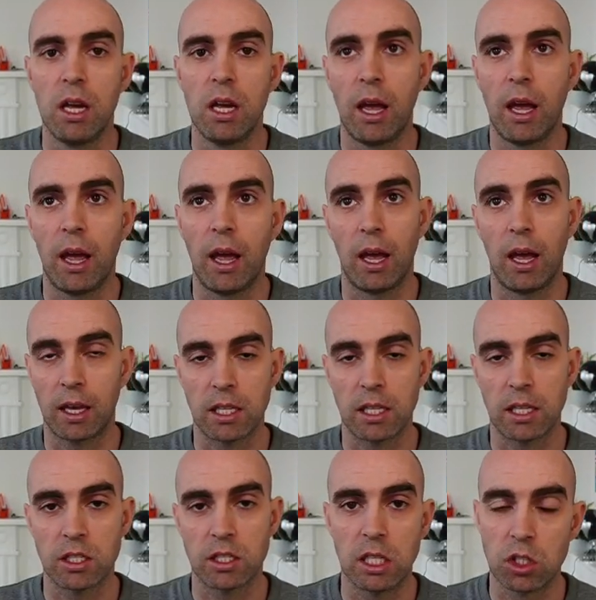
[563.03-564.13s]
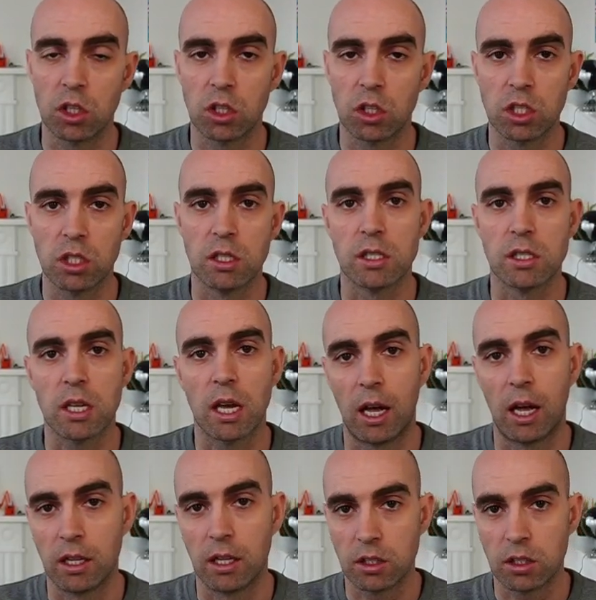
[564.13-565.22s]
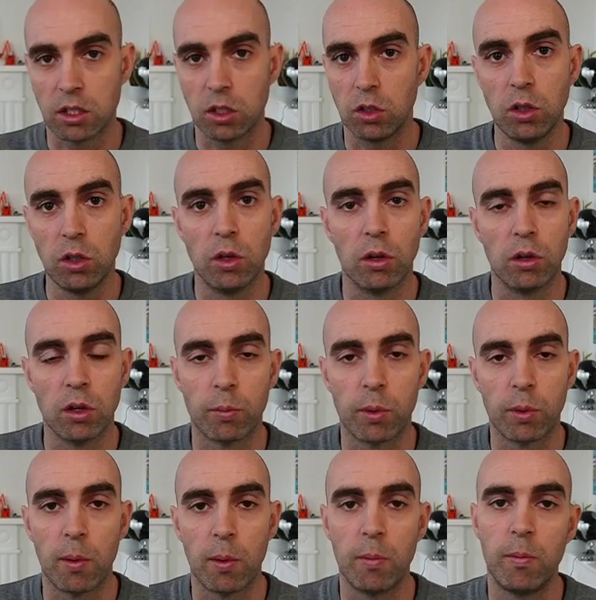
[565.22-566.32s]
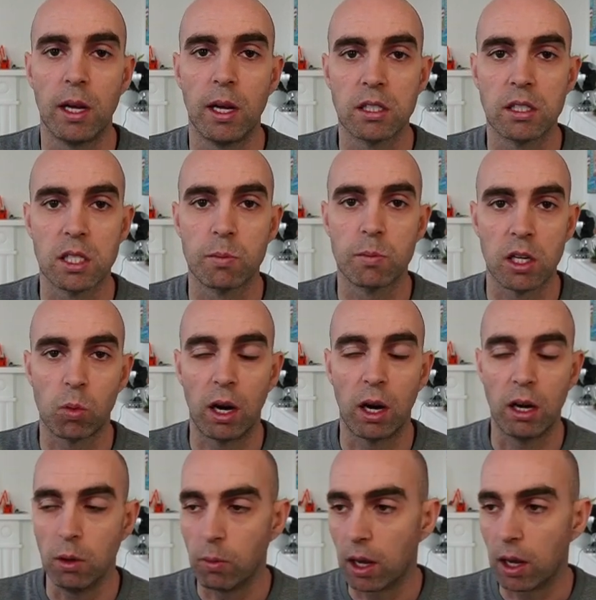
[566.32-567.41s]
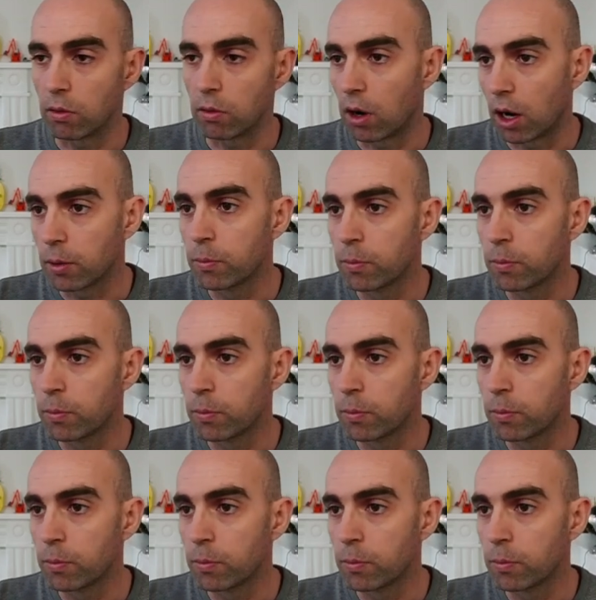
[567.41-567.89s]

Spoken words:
against the instructions, and you'll probably be able to spot where you went wrong.